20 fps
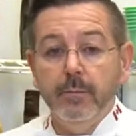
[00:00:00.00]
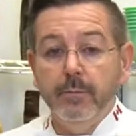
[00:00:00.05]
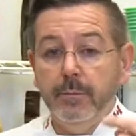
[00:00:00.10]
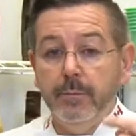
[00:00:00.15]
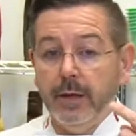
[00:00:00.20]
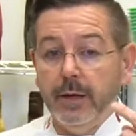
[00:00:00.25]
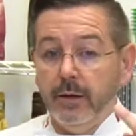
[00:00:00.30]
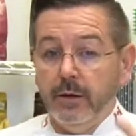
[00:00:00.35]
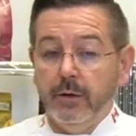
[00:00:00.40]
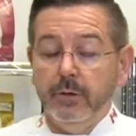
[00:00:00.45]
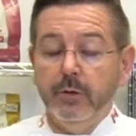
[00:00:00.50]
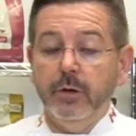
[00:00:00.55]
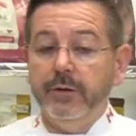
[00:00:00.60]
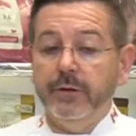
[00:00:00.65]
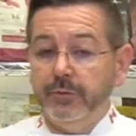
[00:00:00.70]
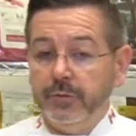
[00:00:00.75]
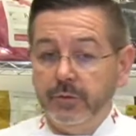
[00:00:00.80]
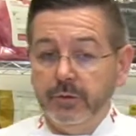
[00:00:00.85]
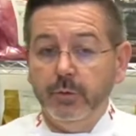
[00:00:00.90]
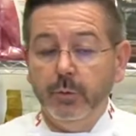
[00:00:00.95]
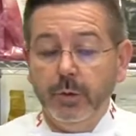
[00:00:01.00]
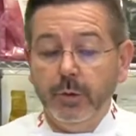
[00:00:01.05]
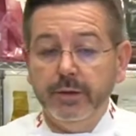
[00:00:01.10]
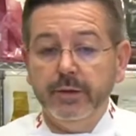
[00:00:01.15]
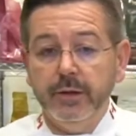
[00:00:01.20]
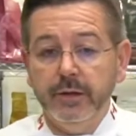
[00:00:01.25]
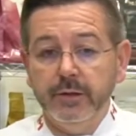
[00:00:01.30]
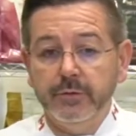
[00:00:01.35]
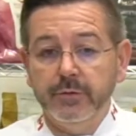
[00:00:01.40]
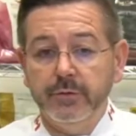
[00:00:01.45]
one
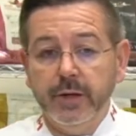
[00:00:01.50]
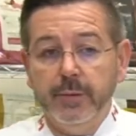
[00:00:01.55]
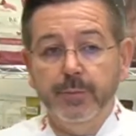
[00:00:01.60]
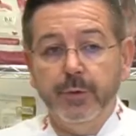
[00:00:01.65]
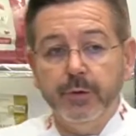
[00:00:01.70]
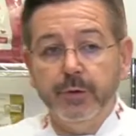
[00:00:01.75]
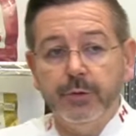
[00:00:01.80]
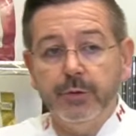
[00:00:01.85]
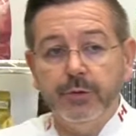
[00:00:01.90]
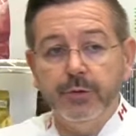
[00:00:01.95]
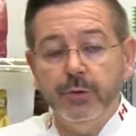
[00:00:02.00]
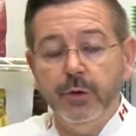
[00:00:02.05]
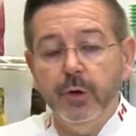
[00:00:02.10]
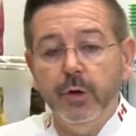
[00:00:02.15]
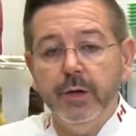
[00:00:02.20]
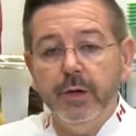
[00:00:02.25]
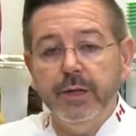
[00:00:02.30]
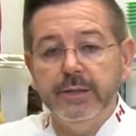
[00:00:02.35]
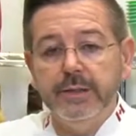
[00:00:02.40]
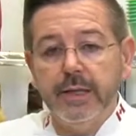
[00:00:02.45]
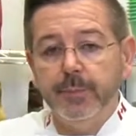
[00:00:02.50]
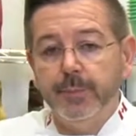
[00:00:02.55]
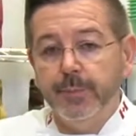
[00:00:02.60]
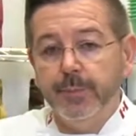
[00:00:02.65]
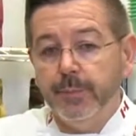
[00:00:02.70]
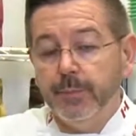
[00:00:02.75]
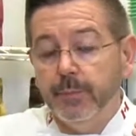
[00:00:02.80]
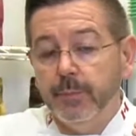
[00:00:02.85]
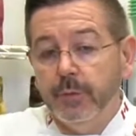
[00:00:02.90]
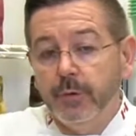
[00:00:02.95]
thing is very important to know is that
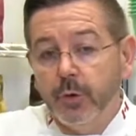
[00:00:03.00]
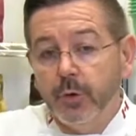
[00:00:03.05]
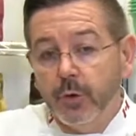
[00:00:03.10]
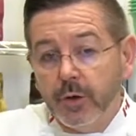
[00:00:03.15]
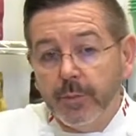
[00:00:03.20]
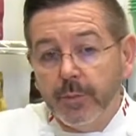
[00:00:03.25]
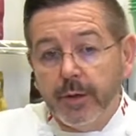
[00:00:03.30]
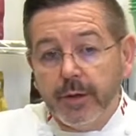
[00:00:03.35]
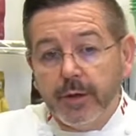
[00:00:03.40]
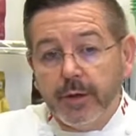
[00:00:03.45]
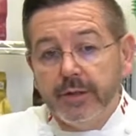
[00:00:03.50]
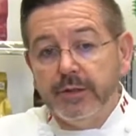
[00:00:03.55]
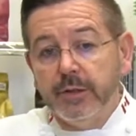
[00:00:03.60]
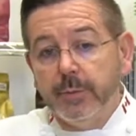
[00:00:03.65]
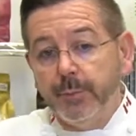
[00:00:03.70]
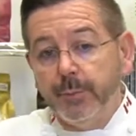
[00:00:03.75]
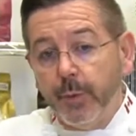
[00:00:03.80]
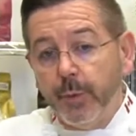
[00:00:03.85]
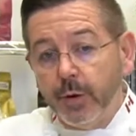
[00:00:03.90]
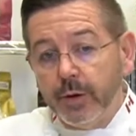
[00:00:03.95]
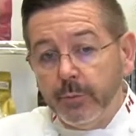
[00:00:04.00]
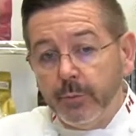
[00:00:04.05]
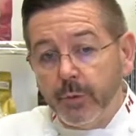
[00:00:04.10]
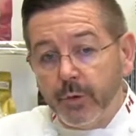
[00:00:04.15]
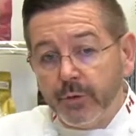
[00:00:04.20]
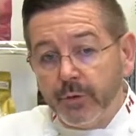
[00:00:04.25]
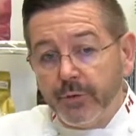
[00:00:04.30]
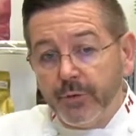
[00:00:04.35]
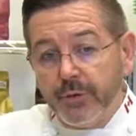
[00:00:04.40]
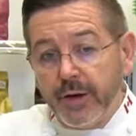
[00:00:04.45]
cocoa butter is a
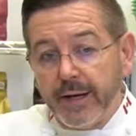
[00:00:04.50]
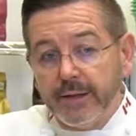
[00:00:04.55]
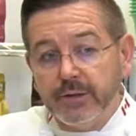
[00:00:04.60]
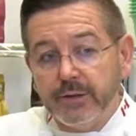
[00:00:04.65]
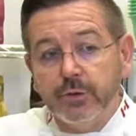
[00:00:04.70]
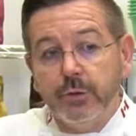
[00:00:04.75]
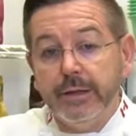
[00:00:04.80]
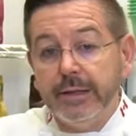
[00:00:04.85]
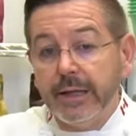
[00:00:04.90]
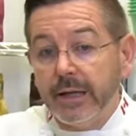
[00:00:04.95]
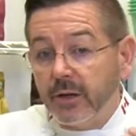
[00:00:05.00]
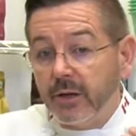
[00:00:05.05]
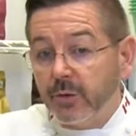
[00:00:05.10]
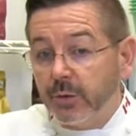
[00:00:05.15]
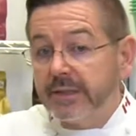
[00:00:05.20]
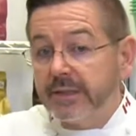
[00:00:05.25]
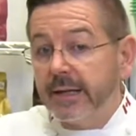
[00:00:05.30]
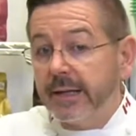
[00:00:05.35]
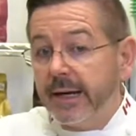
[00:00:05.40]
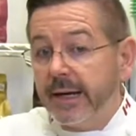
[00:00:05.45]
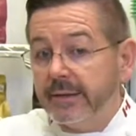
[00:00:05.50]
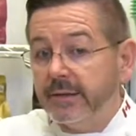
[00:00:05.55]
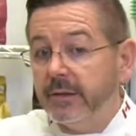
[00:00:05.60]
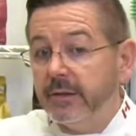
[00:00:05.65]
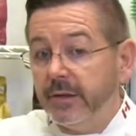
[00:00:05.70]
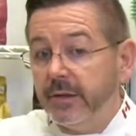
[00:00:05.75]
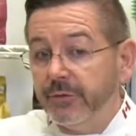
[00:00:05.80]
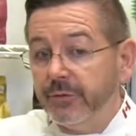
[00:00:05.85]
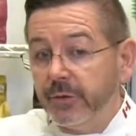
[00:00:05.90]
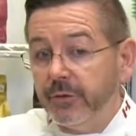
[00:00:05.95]
polymorph fat, so it can crystallize
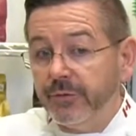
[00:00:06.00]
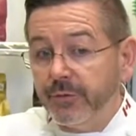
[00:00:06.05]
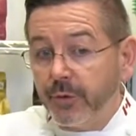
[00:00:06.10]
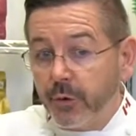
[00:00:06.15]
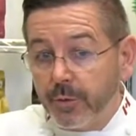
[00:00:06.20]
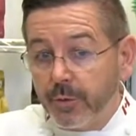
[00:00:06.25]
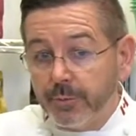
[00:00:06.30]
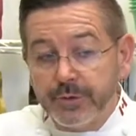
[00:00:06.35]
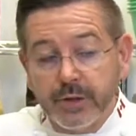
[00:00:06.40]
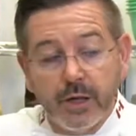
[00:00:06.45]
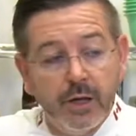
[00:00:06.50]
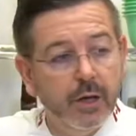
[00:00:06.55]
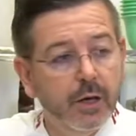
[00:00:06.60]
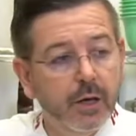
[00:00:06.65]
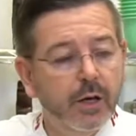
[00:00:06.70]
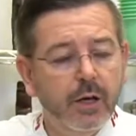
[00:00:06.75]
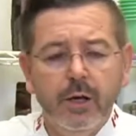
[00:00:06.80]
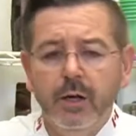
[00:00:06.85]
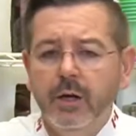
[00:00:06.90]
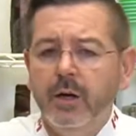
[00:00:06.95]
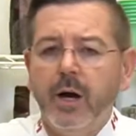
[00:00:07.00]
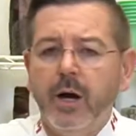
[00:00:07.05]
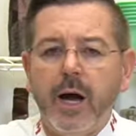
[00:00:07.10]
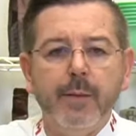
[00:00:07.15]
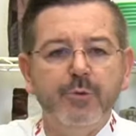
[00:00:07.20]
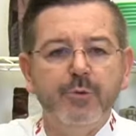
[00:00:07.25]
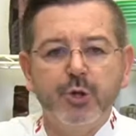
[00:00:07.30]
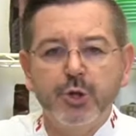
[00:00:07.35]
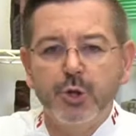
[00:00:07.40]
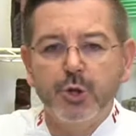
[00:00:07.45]
in different forms.
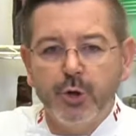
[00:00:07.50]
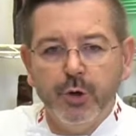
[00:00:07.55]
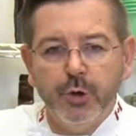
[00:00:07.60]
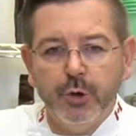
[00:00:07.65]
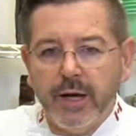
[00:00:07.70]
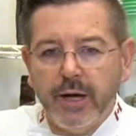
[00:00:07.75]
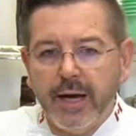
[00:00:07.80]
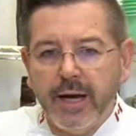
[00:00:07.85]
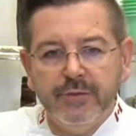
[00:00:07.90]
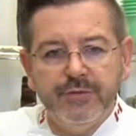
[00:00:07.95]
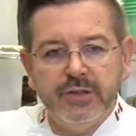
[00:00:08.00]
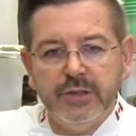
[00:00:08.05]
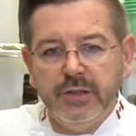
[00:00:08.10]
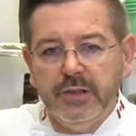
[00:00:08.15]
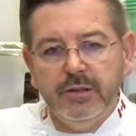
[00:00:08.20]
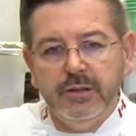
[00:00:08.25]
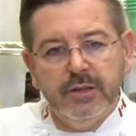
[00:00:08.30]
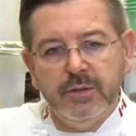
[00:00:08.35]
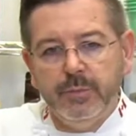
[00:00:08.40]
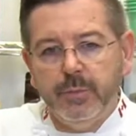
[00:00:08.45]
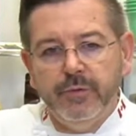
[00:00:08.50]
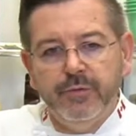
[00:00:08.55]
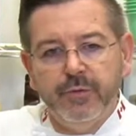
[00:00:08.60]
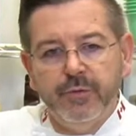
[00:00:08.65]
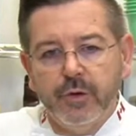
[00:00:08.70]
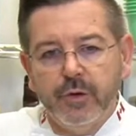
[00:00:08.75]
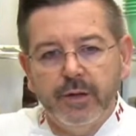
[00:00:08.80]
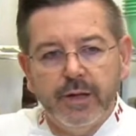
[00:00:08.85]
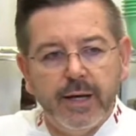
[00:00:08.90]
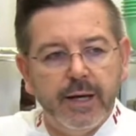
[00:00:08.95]
I'm sure you have seen this
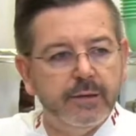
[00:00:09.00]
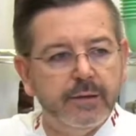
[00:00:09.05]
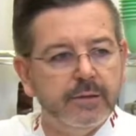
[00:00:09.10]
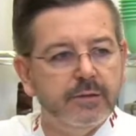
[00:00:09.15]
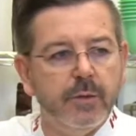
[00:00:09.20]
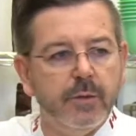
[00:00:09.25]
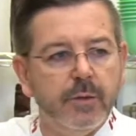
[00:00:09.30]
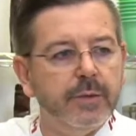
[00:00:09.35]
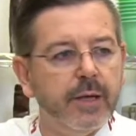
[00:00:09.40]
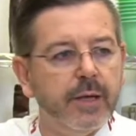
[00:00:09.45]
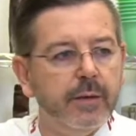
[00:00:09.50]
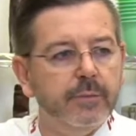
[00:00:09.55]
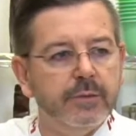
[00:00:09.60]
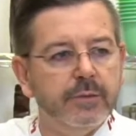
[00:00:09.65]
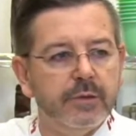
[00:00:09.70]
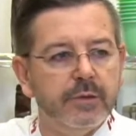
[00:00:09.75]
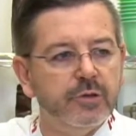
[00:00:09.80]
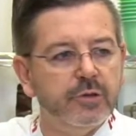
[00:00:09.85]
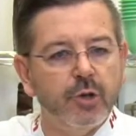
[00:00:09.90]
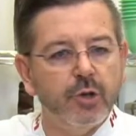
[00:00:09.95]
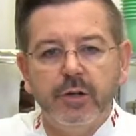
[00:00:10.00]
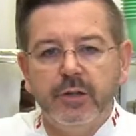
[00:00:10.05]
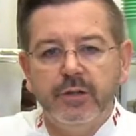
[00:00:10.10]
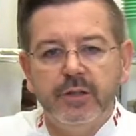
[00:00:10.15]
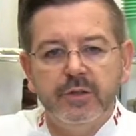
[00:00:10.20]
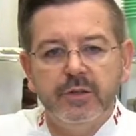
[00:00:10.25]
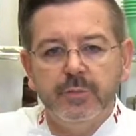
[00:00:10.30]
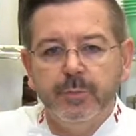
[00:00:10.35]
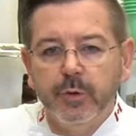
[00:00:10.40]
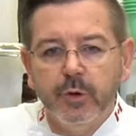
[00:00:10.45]
before, that sometimes the
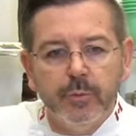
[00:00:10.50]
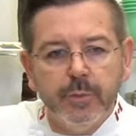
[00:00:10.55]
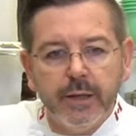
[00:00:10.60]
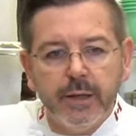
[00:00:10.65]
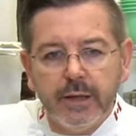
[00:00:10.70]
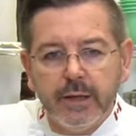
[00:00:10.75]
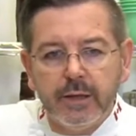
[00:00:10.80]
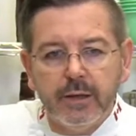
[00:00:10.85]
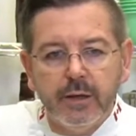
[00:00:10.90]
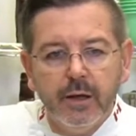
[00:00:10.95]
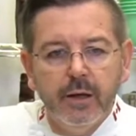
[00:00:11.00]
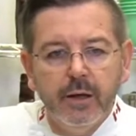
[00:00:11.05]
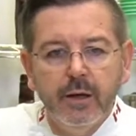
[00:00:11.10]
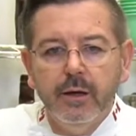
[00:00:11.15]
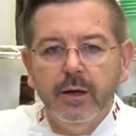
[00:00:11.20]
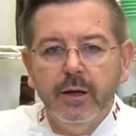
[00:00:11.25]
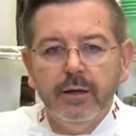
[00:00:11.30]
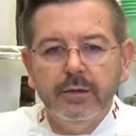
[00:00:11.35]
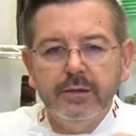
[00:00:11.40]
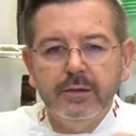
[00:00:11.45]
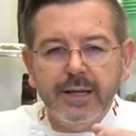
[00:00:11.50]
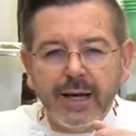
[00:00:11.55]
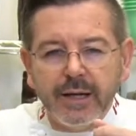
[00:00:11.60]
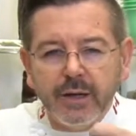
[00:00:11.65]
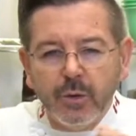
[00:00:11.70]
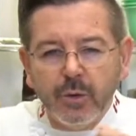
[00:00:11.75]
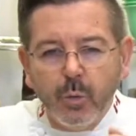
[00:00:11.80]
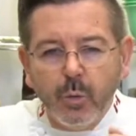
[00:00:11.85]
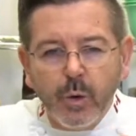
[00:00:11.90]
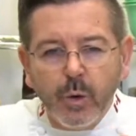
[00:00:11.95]
chocolate is blooming, it's
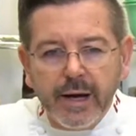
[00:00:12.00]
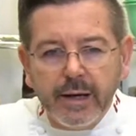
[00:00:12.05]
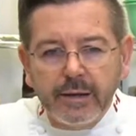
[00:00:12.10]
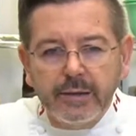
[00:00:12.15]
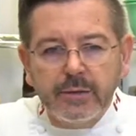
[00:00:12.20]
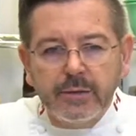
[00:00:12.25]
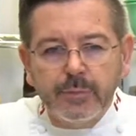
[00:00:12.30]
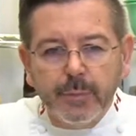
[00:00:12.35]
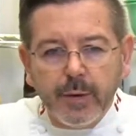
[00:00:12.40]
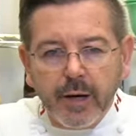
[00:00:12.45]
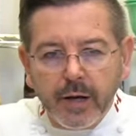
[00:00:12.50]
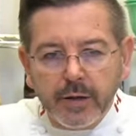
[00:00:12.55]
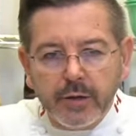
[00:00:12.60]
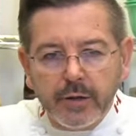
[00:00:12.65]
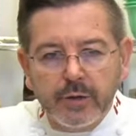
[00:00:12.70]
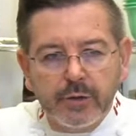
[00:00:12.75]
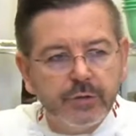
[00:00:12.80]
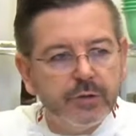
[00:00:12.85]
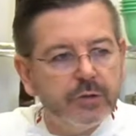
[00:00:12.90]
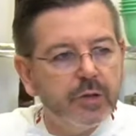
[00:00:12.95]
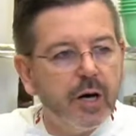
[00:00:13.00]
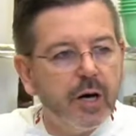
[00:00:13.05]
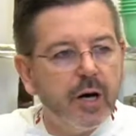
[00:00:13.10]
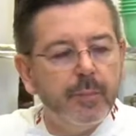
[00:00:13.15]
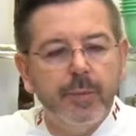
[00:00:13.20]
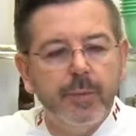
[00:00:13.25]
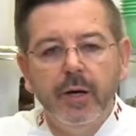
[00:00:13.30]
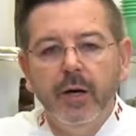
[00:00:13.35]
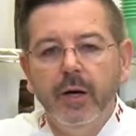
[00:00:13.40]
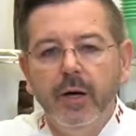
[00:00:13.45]
like a white powder on
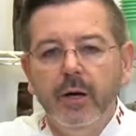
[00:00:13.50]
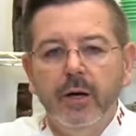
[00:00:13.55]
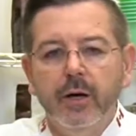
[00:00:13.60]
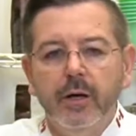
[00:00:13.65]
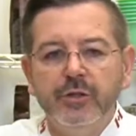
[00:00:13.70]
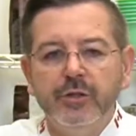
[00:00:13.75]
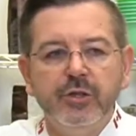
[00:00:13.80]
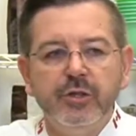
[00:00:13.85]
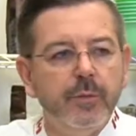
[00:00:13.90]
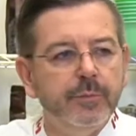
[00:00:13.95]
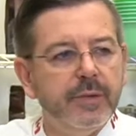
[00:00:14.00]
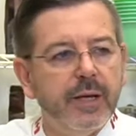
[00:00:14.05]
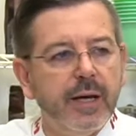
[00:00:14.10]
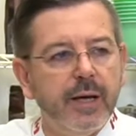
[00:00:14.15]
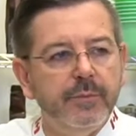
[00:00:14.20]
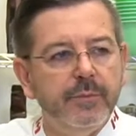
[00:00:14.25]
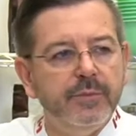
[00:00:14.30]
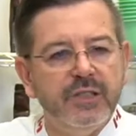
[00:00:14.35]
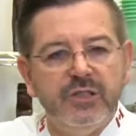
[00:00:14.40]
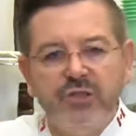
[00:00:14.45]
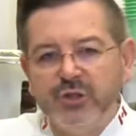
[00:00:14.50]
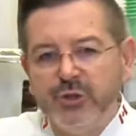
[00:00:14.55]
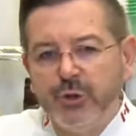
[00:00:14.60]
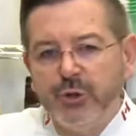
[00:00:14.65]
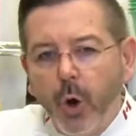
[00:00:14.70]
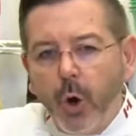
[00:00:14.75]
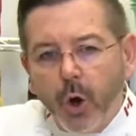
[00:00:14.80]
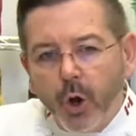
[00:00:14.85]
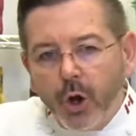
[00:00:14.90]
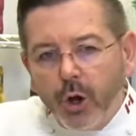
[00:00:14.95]
top. Sometimes it's
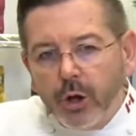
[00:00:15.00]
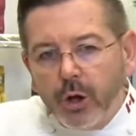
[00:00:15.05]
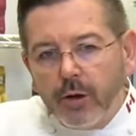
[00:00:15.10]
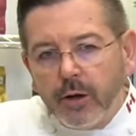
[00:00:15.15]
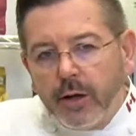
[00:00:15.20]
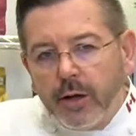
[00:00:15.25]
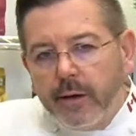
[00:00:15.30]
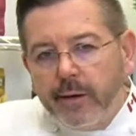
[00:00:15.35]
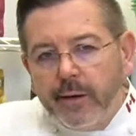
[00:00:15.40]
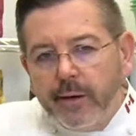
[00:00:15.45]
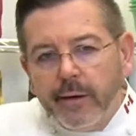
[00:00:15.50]
dull.